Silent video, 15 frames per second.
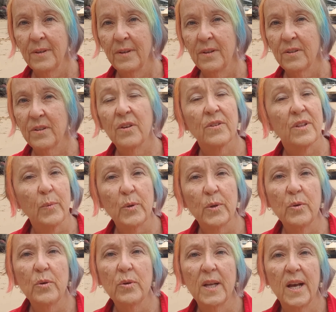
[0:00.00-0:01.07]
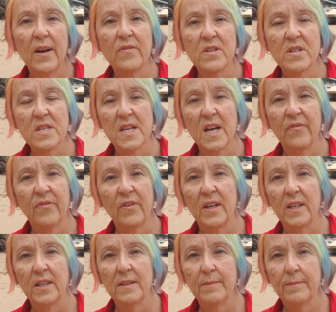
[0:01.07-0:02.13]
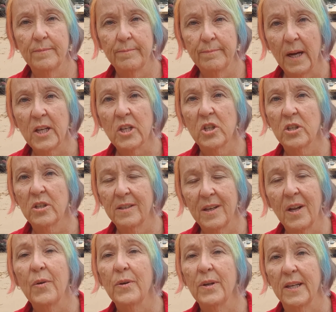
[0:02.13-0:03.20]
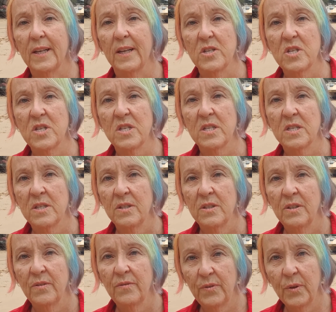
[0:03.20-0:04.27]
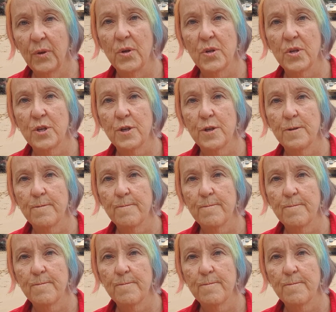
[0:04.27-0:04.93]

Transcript: though they would all have to suffer much loneliness first.